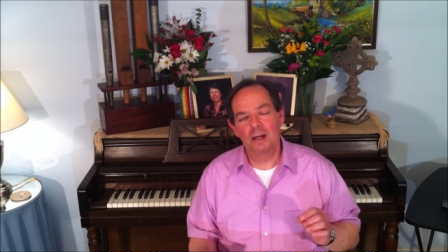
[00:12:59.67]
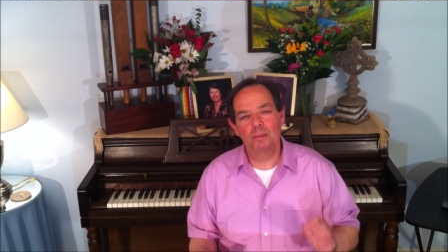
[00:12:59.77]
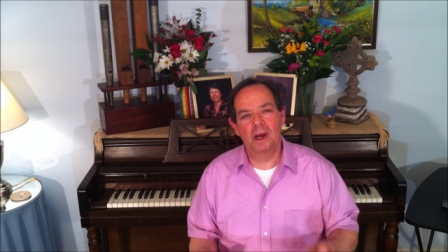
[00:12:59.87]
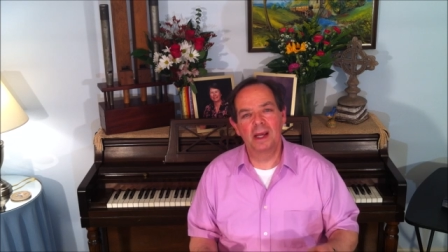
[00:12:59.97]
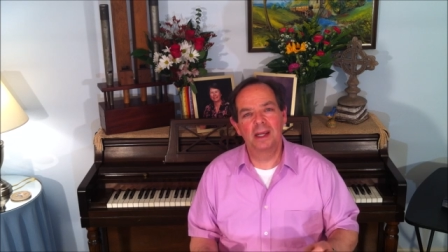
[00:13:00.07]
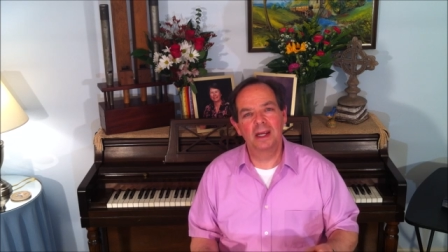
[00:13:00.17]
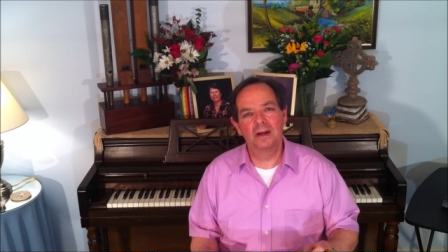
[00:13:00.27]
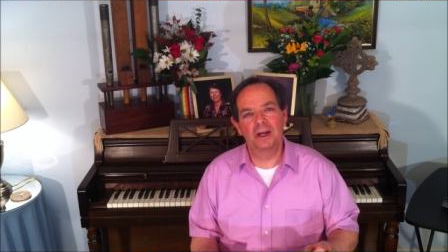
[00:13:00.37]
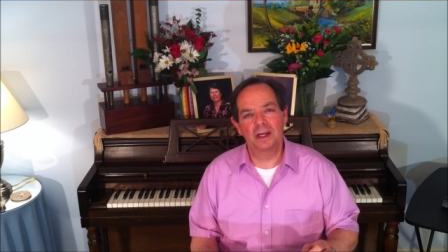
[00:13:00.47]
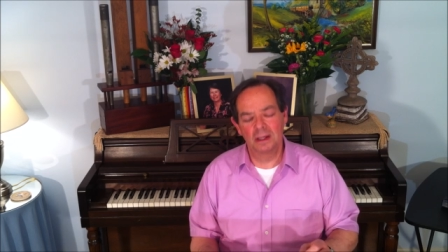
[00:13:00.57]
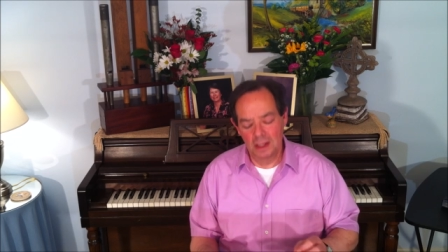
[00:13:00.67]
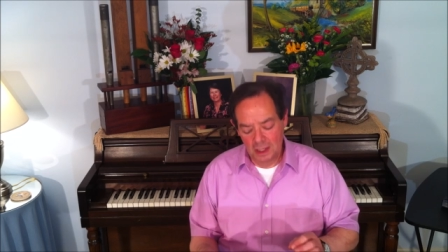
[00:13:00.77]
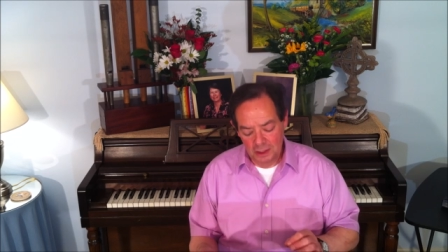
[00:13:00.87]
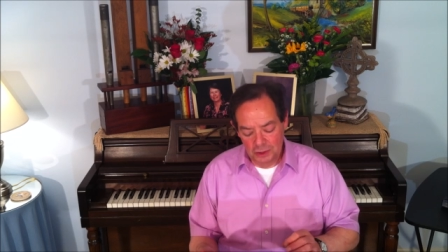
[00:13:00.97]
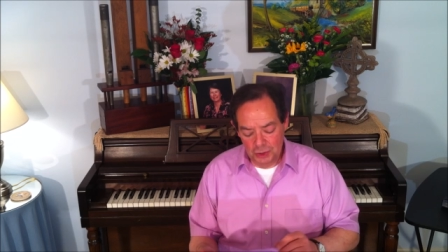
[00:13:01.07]
And by hearing,
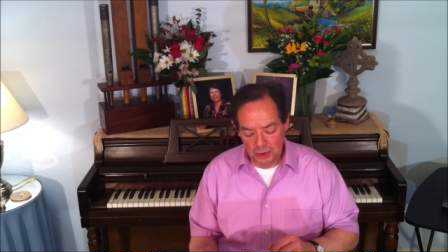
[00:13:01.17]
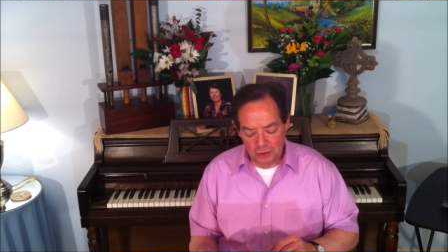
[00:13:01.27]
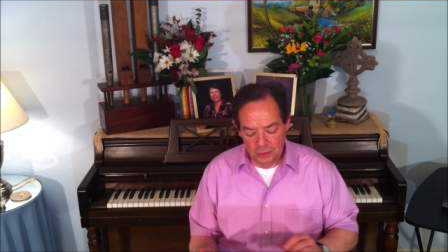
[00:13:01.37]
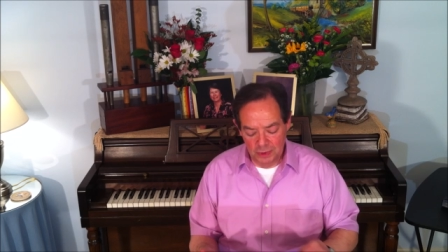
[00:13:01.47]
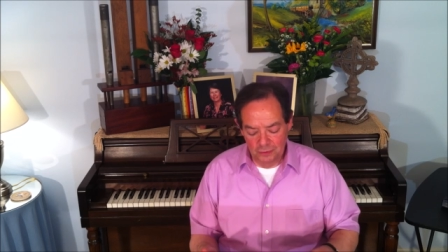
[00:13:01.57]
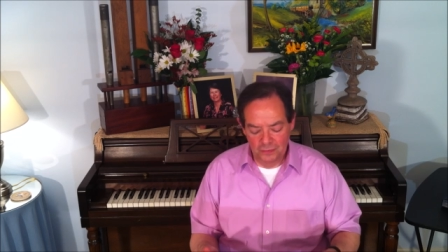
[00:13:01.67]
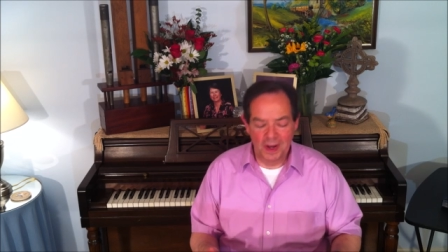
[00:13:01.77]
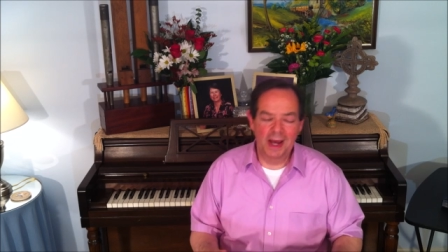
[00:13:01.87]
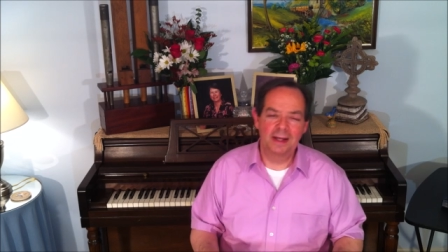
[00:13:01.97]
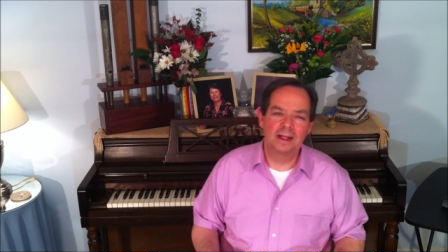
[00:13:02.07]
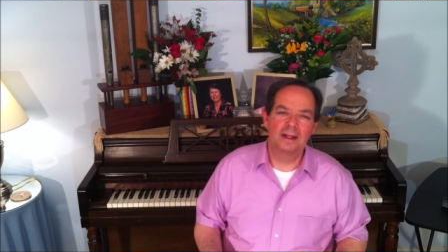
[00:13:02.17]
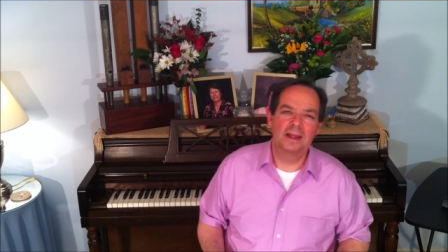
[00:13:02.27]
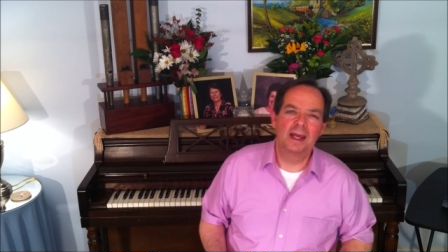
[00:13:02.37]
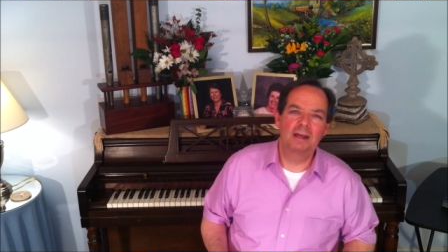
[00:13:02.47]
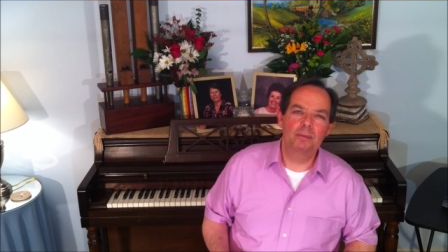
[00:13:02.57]
children find
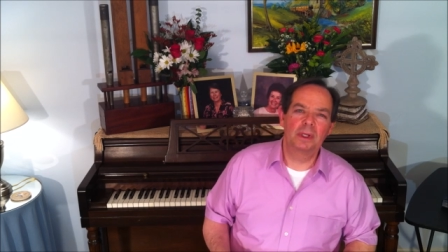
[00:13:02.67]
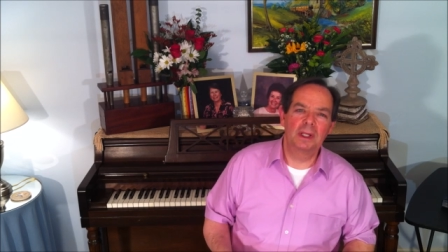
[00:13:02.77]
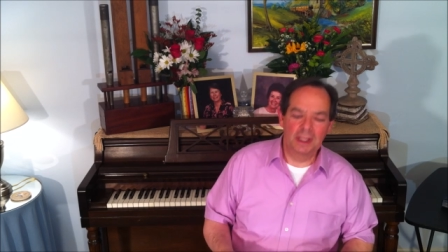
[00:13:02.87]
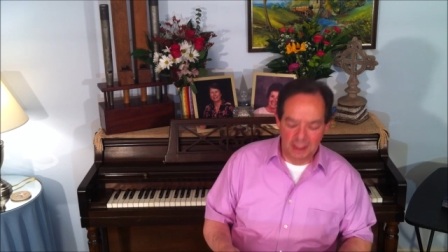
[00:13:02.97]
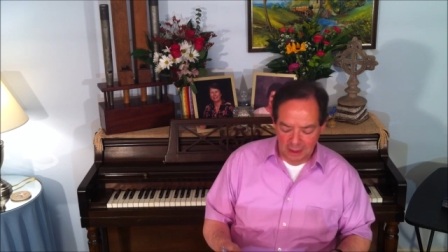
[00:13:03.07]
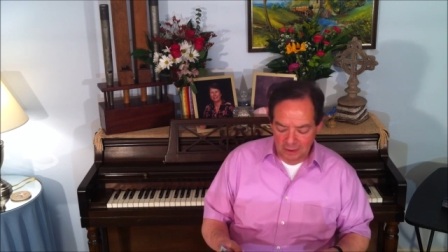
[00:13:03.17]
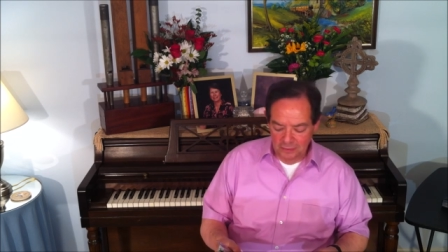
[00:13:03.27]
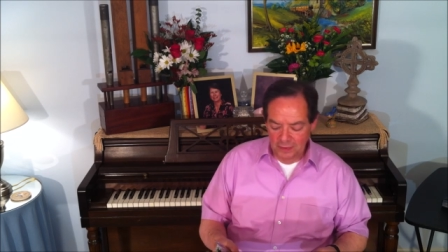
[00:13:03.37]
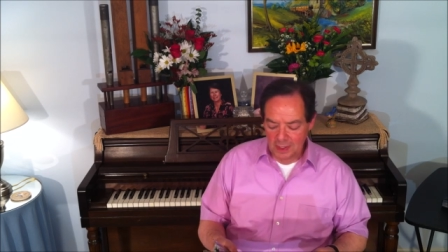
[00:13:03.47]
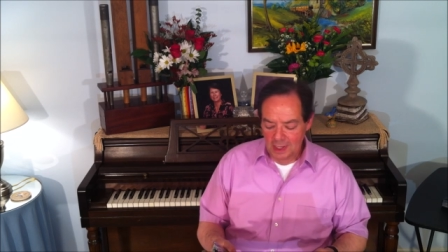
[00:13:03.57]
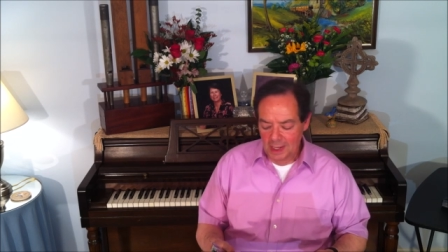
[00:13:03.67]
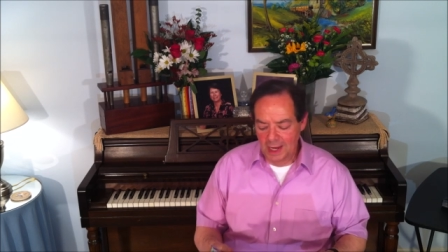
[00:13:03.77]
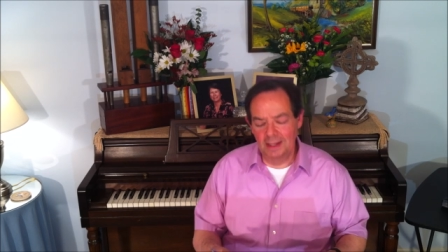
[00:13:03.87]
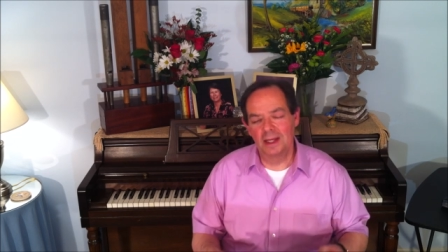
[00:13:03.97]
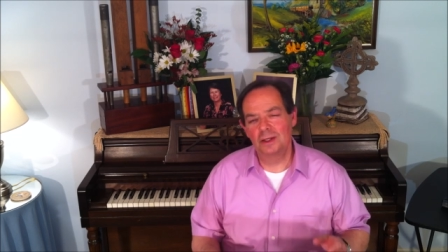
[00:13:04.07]
that they believe
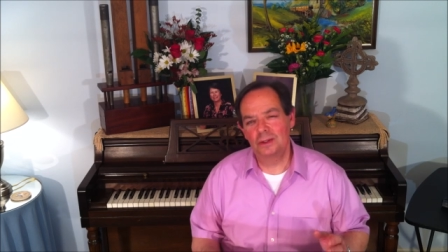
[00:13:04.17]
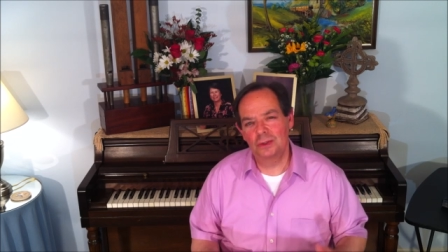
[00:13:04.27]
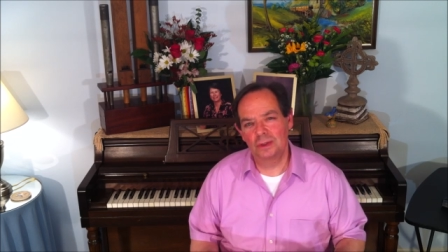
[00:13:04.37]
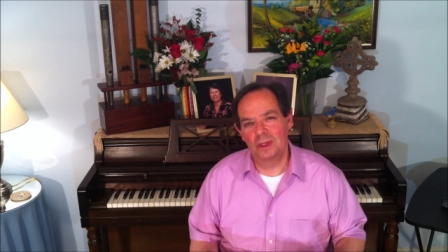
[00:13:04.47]
and they